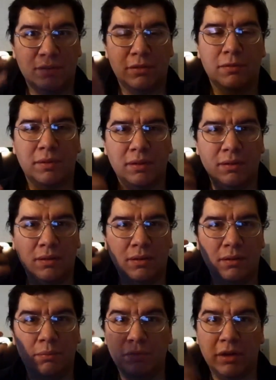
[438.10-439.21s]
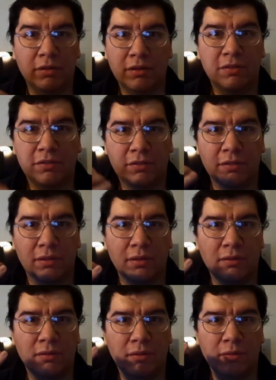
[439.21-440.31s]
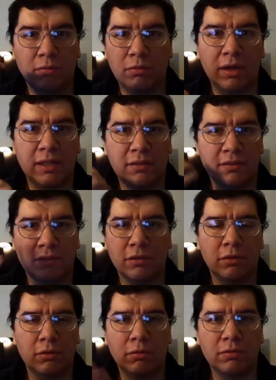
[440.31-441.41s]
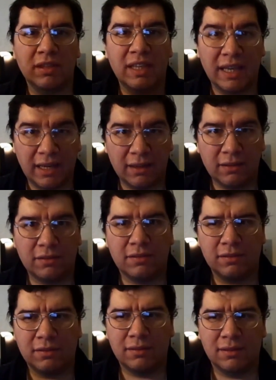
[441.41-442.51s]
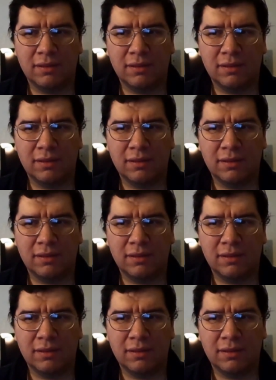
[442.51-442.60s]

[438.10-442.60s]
sort of a, a brownish uh, white gold cat,